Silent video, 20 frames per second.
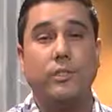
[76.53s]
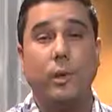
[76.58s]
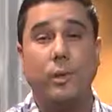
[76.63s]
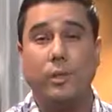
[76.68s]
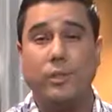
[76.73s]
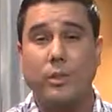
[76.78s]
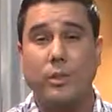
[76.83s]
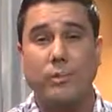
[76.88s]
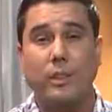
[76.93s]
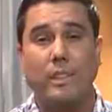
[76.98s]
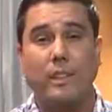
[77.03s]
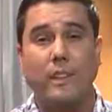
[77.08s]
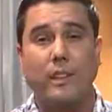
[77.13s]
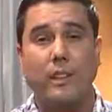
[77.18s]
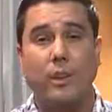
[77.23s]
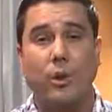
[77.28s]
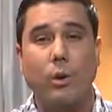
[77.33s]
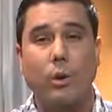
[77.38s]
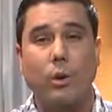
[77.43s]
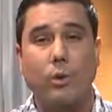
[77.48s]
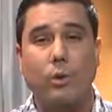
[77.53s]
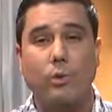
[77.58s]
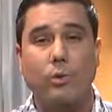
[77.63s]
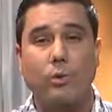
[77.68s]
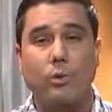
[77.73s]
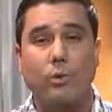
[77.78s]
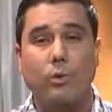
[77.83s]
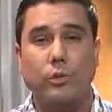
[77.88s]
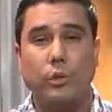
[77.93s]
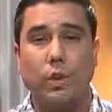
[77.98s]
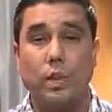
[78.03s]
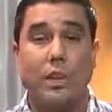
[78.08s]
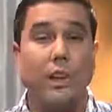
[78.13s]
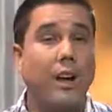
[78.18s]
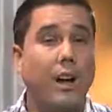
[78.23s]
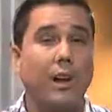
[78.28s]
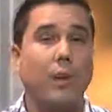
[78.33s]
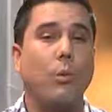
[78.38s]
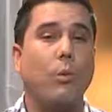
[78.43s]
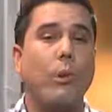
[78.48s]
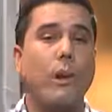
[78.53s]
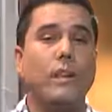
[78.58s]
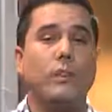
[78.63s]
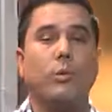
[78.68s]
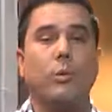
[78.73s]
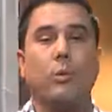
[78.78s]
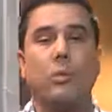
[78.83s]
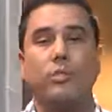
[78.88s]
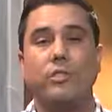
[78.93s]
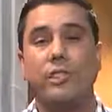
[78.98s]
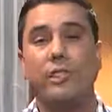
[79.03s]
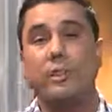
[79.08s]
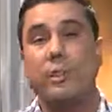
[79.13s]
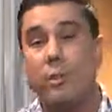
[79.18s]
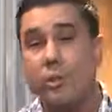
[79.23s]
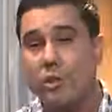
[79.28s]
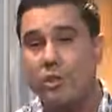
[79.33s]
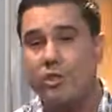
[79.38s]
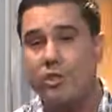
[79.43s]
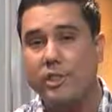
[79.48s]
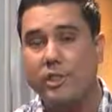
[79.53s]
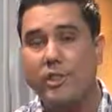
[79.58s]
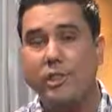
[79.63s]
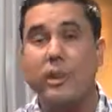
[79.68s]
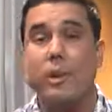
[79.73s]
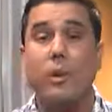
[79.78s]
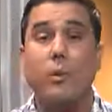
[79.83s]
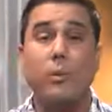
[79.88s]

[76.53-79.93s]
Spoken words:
So it's something that goes a long way towards encouraging